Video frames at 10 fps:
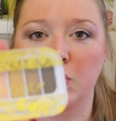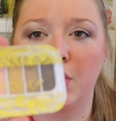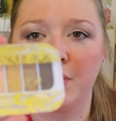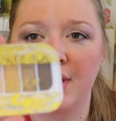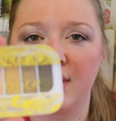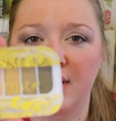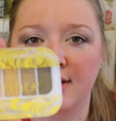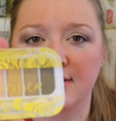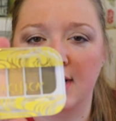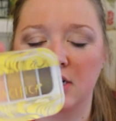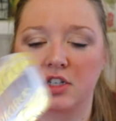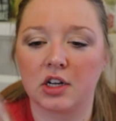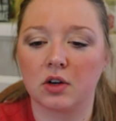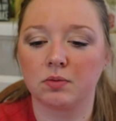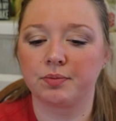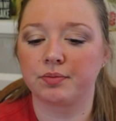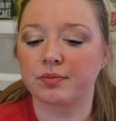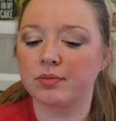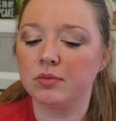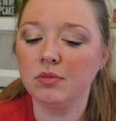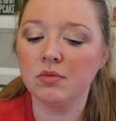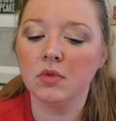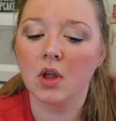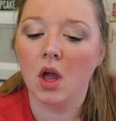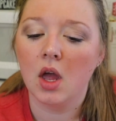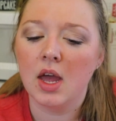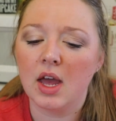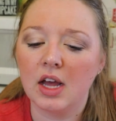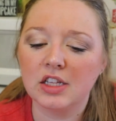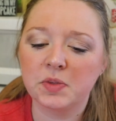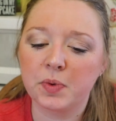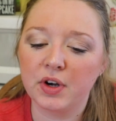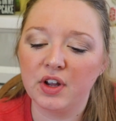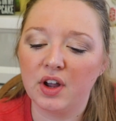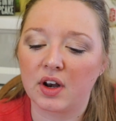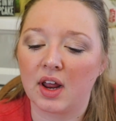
What do I think of this eyeshadow? It's pretty good.